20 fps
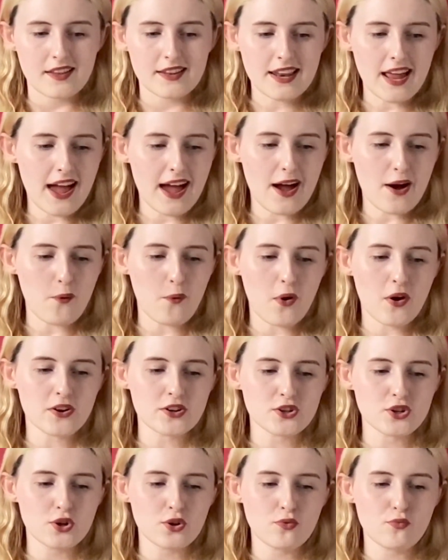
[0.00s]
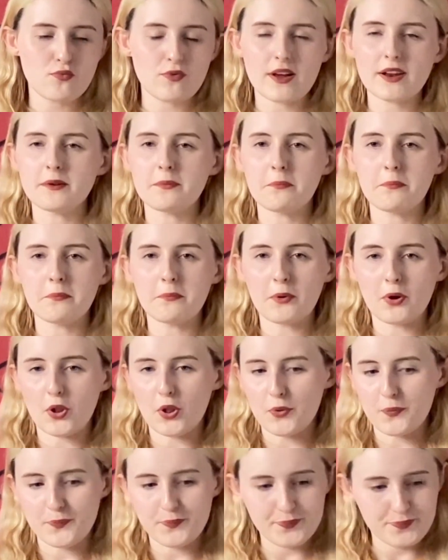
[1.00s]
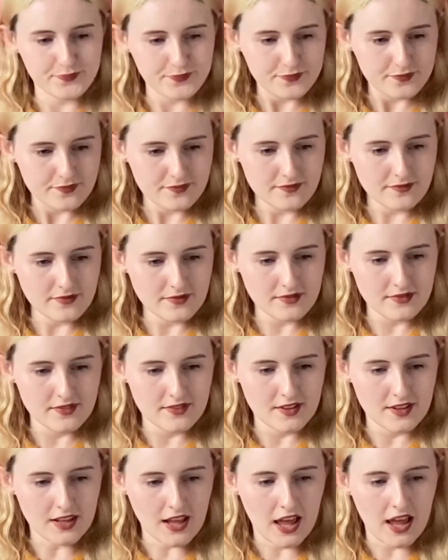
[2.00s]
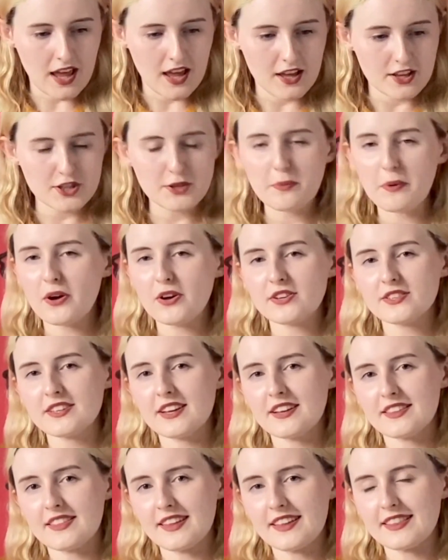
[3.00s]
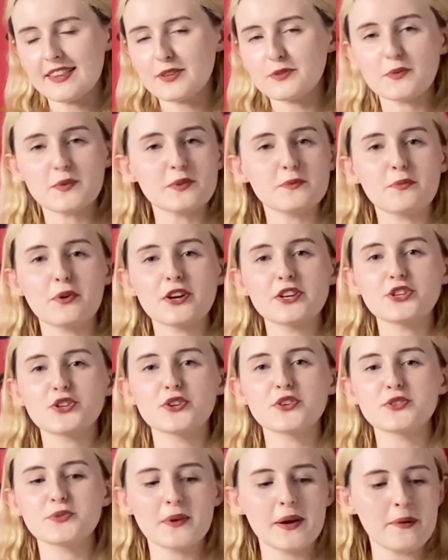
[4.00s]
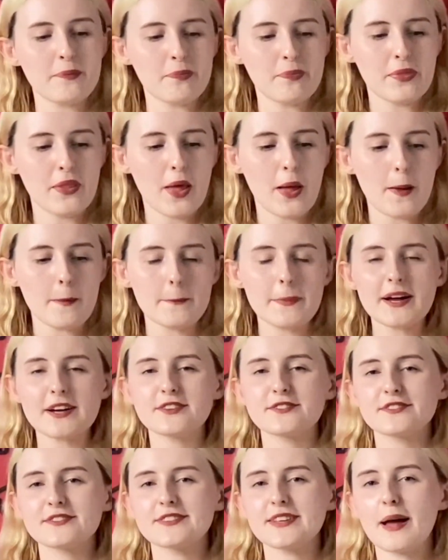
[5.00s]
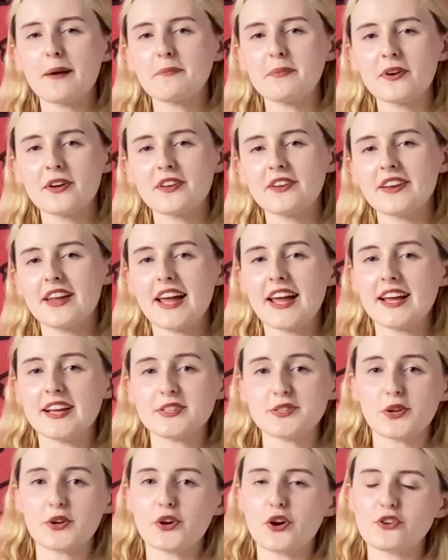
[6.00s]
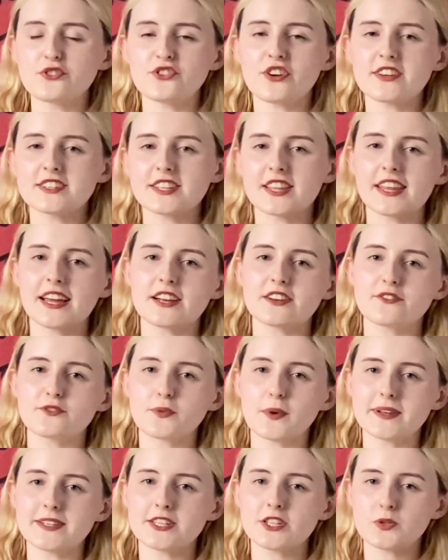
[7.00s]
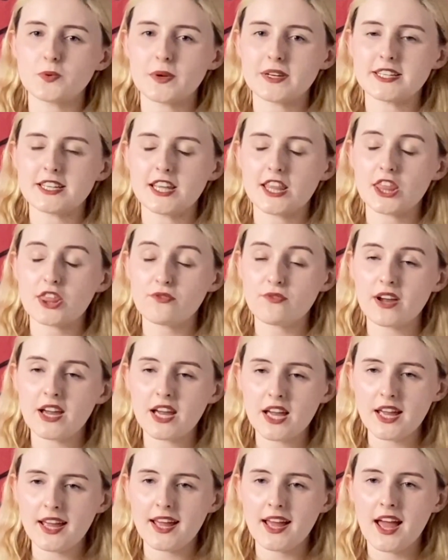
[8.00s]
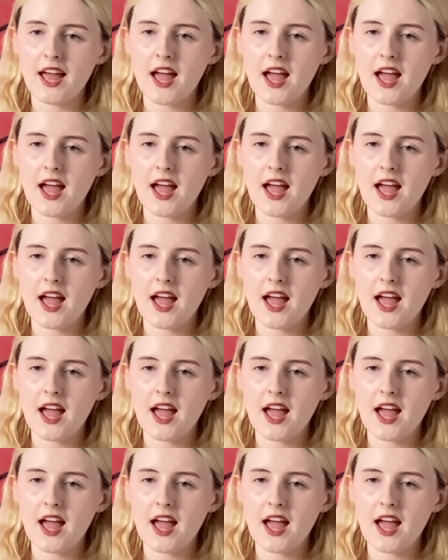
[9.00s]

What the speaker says: Now, on to Red Bull. To be honest, I think this one's pretty short and sweet. Max Verstappen is on a contract to the end of 2023.